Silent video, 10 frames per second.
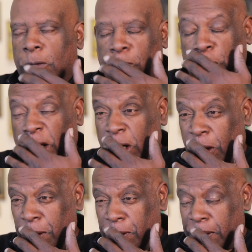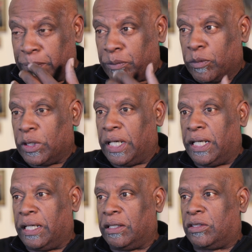young artists
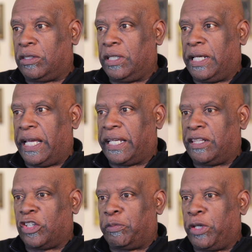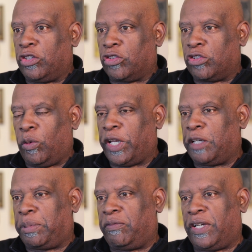to get the experience of showing in
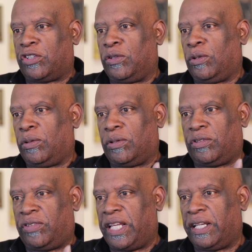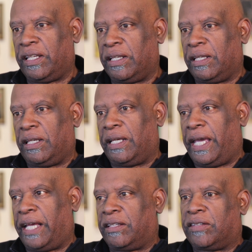a professional setting,
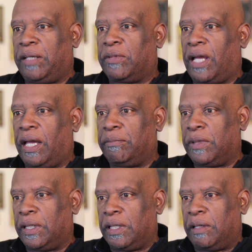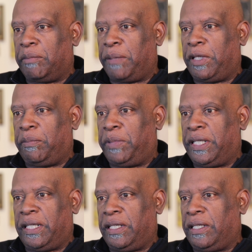and at the same time maybe
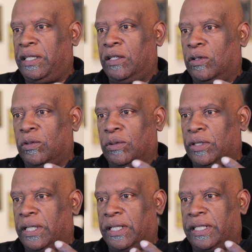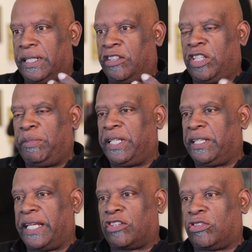be
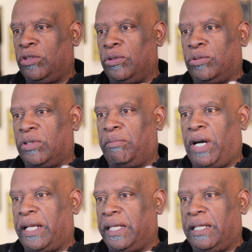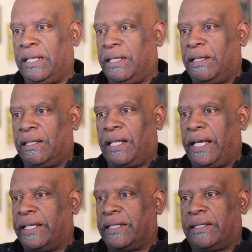exhibiting next to somebody
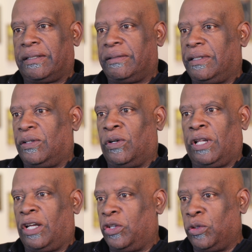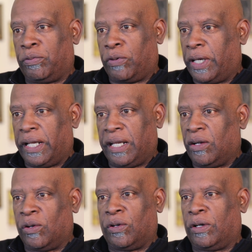like Orlando Ufre
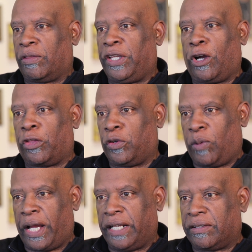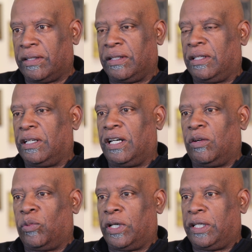or The Arthur Wright,
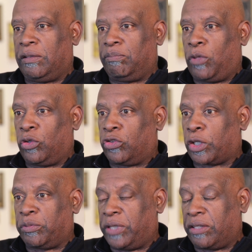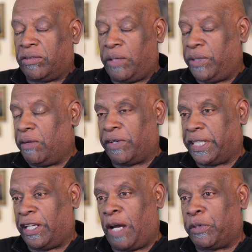where in most circumstances they would never get
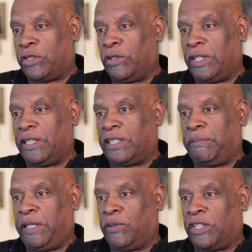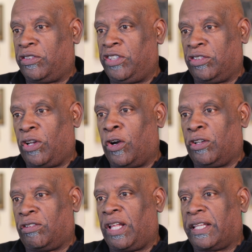that opportunity to be with a seasoned
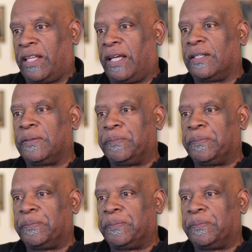artist like that.